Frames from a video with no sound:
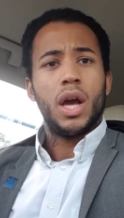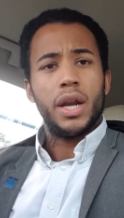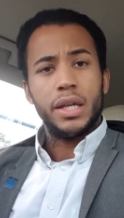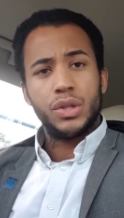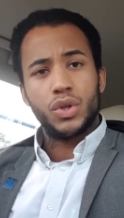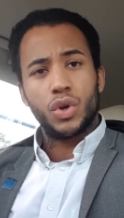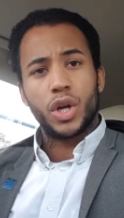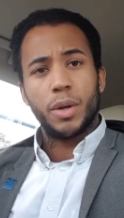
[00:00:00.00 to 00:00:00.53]
and
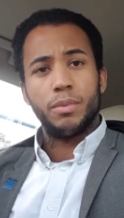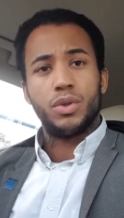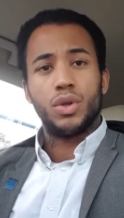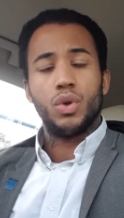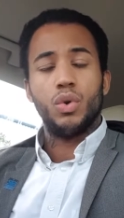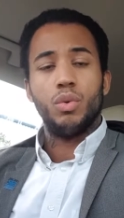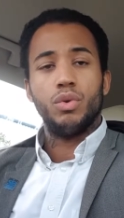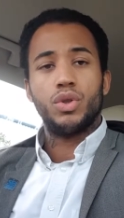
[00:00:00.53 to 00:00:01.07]
it took him
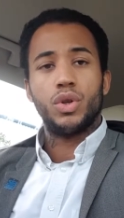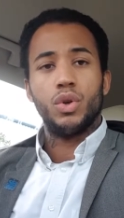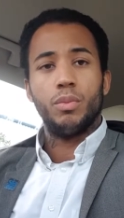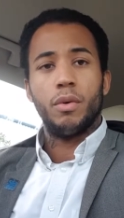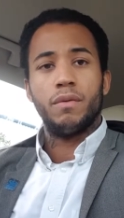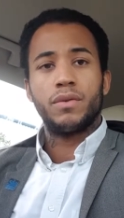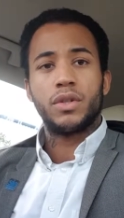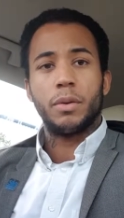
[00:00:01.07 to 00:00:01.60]
two two
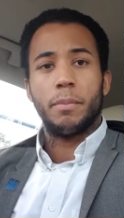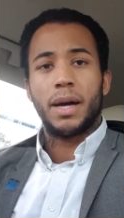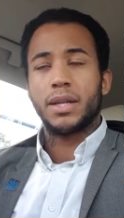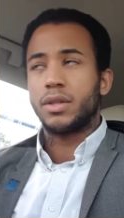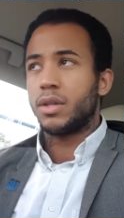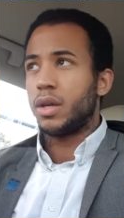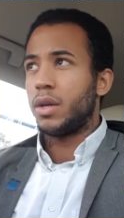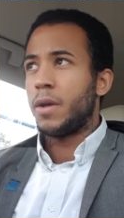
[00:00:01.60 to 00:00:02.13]
months to
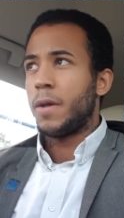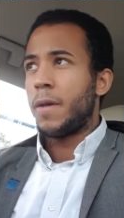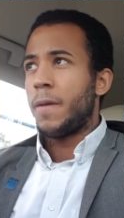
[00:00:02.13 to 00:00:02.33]
master.